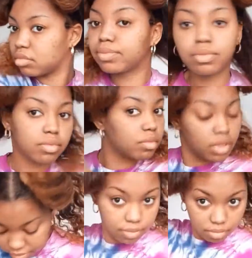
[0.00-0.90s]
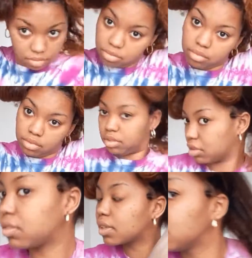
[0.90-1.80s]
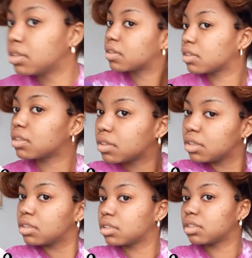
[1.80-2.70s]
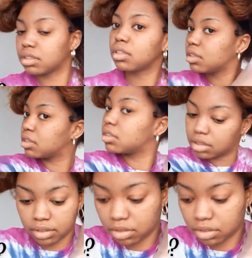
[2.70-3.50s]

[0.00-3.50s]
maybe that also interfered with my results, but let's